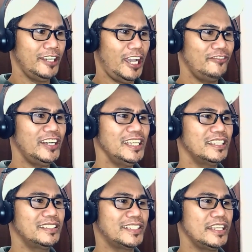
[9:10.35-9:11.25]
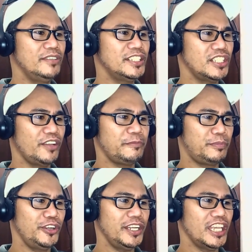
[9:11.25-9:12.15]
I find this series
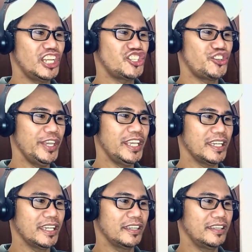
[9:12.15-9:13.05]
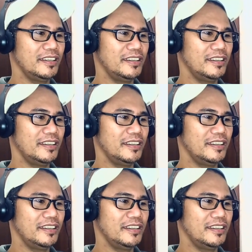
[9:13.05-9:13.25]
pretty intriguing.